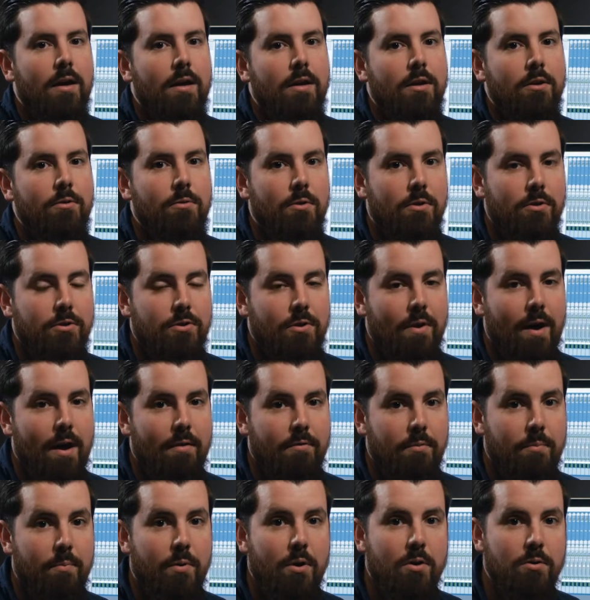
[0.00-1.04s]
You also have
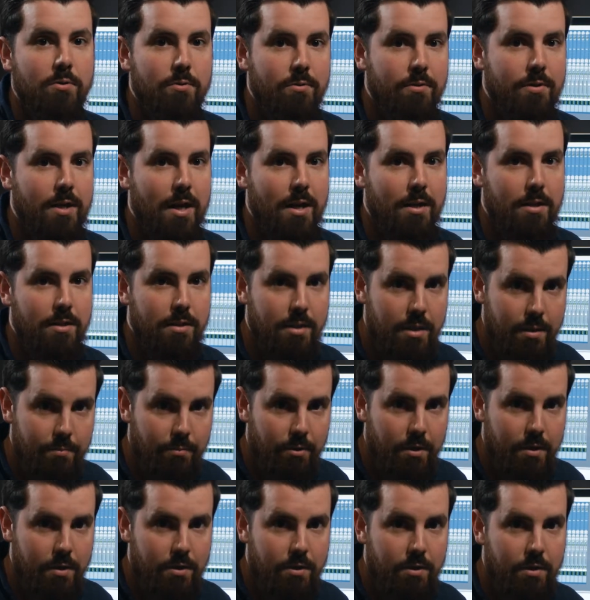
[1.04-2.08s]
a Pro Tools HD
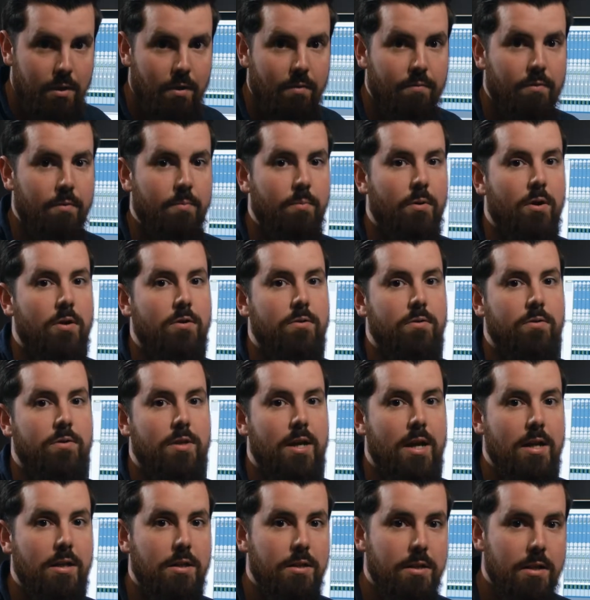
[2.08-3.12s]
bridge for Pro Tools
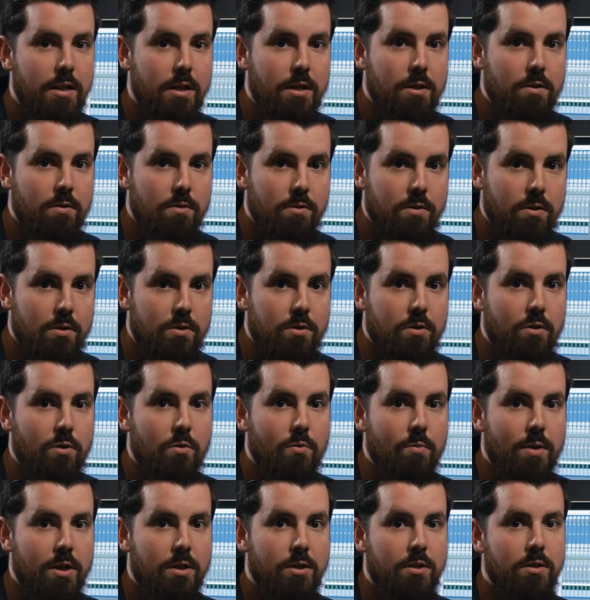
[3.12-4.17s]
HD users who
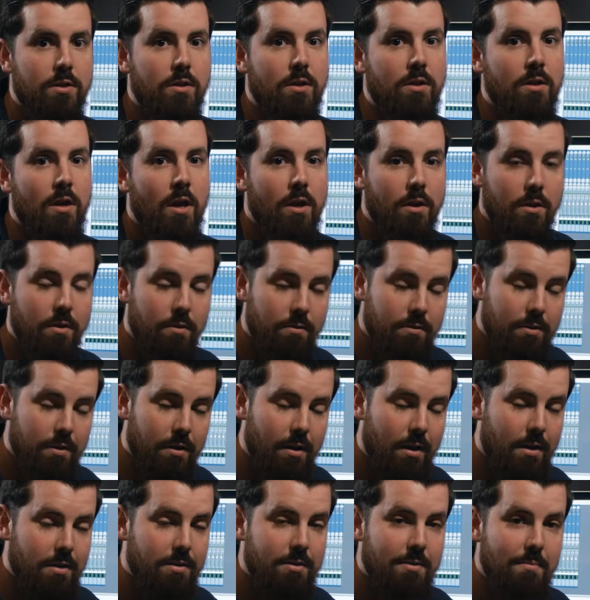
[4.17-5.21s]
wish to
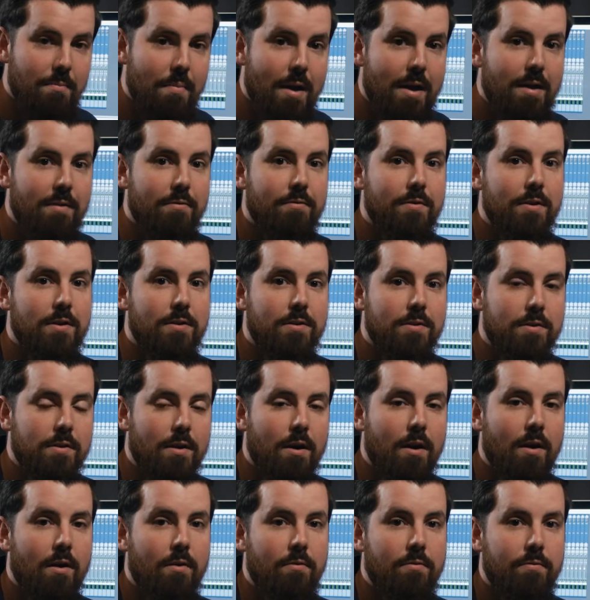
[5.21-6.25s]
utilize the benefits
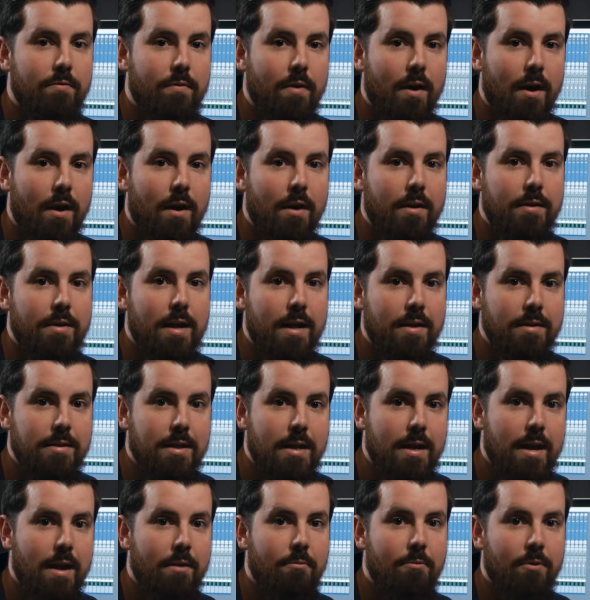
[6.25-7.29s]
of
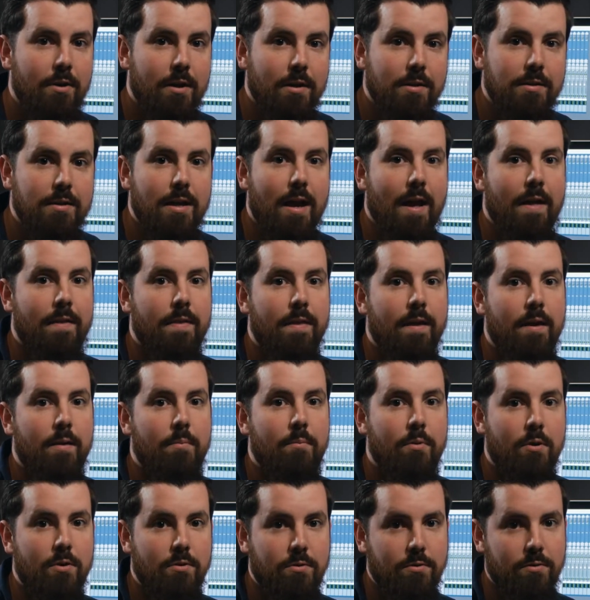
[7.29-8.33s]
Dante networks and their
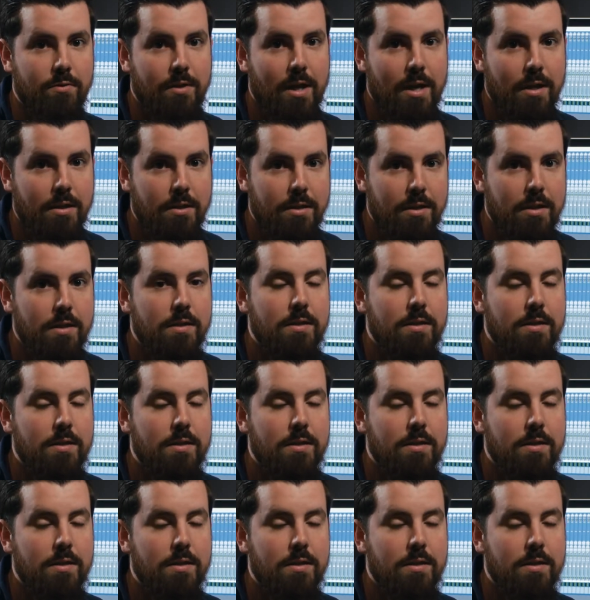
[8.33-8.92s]
Pro Tools HD